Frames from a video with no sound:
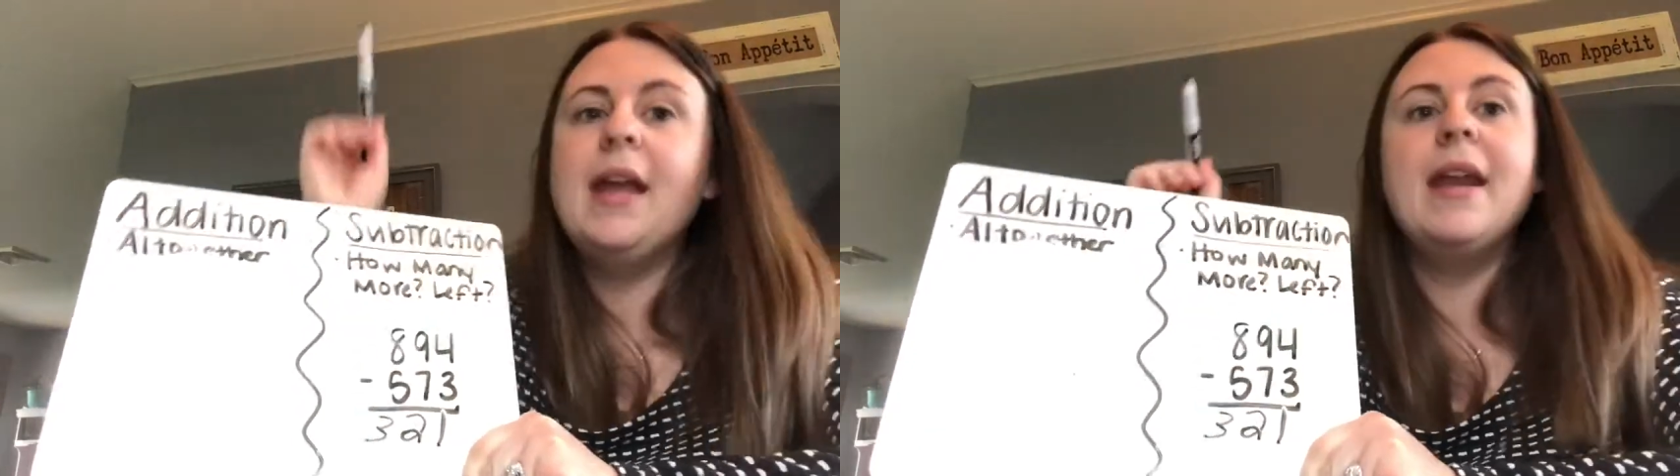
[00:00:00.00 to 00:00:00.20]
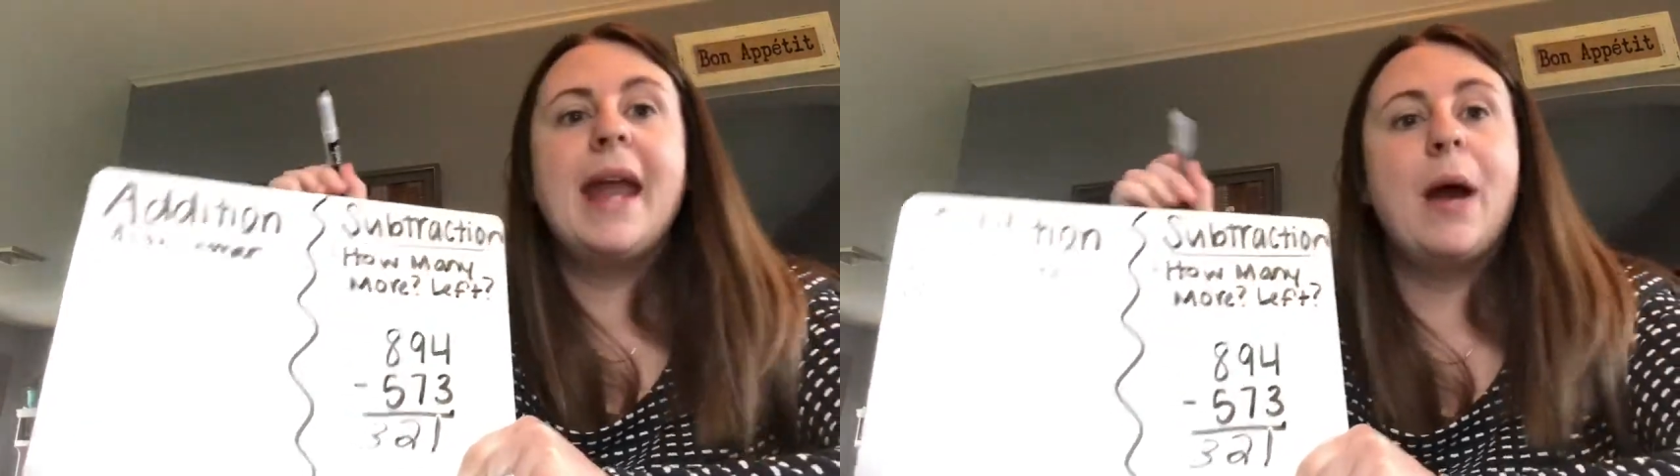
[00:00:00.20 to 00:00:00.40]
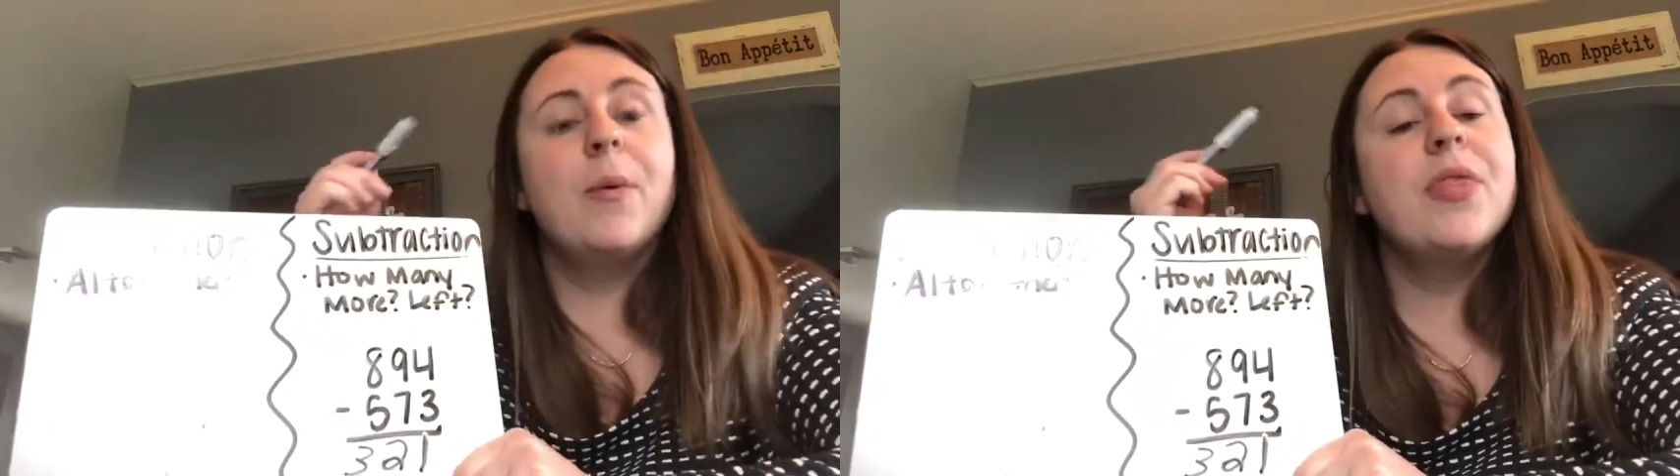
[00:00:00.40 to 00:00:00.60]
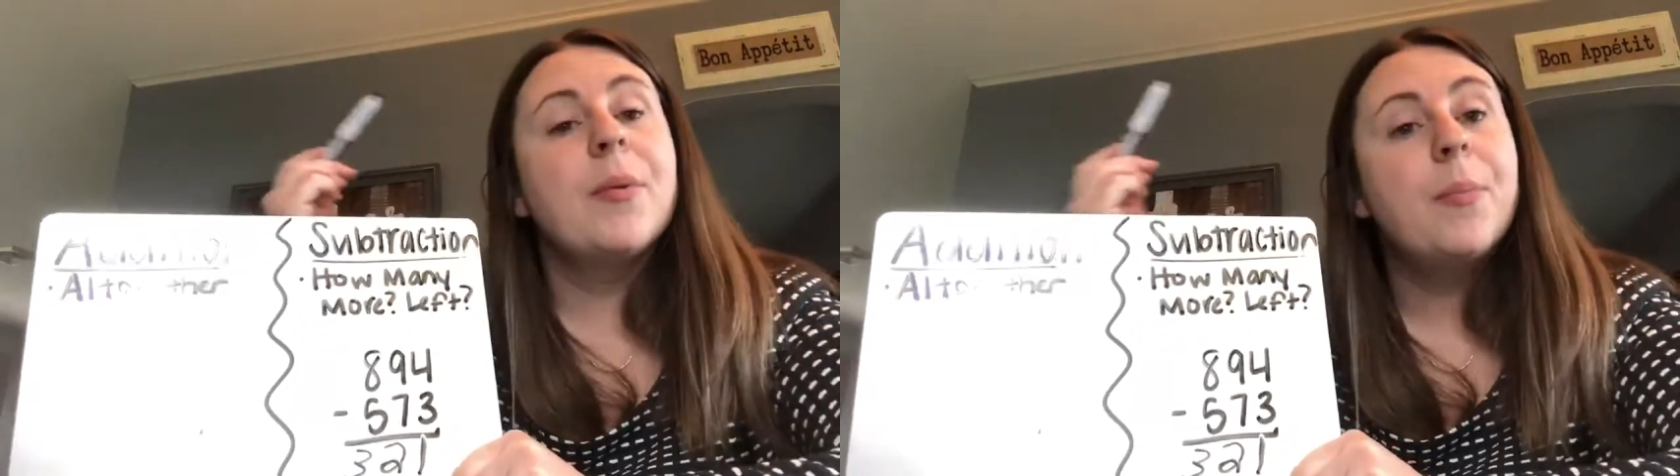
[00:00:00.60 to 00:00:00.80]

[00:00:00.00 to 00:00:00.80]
Now with the